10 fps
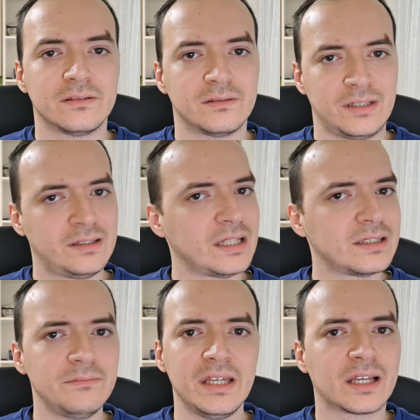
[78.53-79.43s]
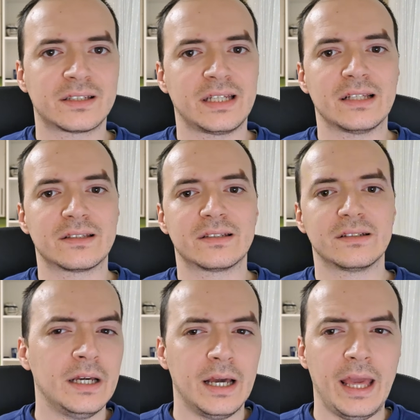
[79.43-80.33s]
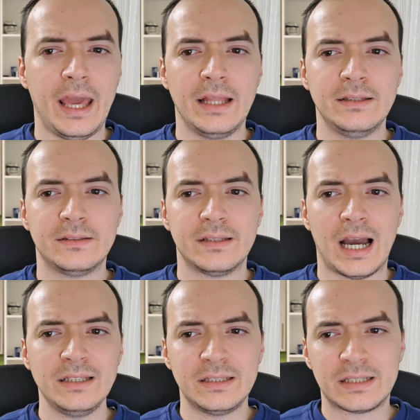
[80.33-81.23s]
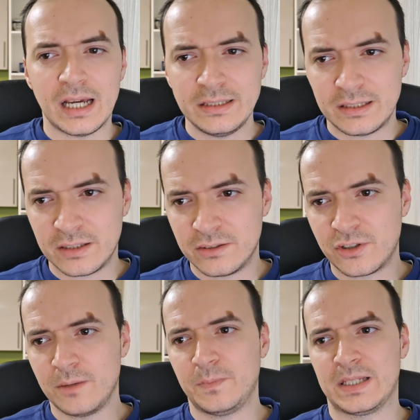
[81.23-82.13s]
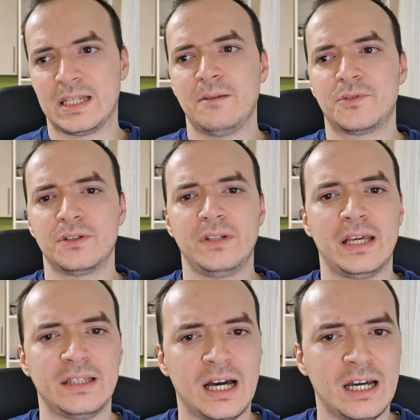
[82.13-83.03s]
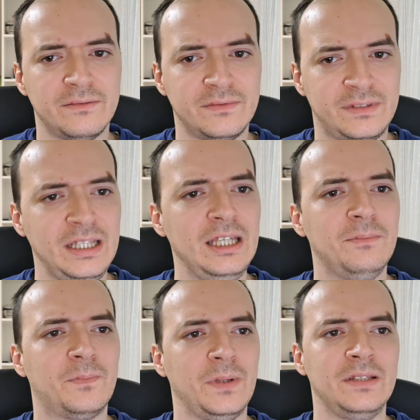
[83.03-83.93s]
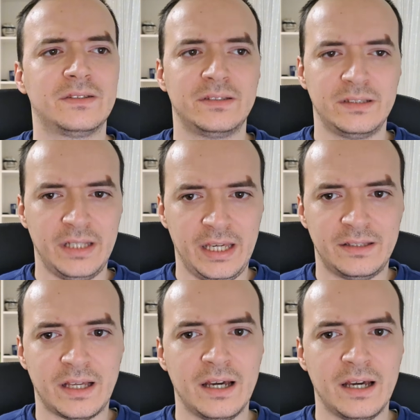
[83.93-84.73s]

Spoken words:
That doesn't make a sense. And I decided to drop assumption and dive deep into the data.